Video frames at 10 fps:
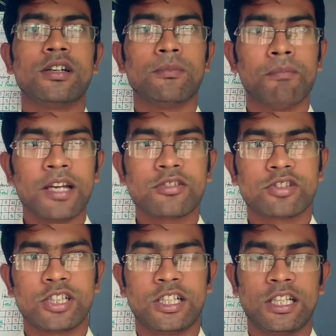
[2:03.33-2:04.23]

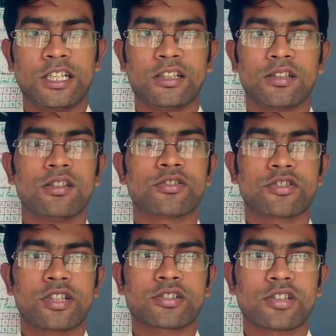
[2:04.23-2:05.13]
matching,
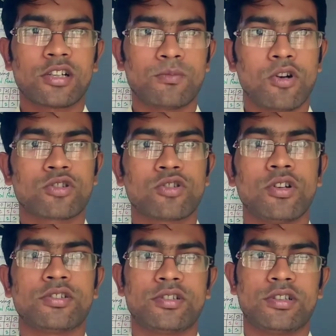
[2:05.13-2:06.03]
structured broad
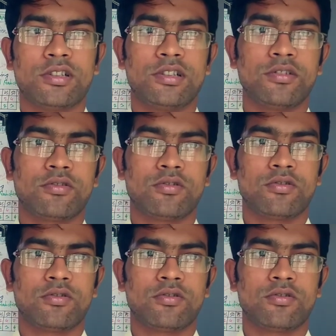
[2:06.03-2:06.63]
questions.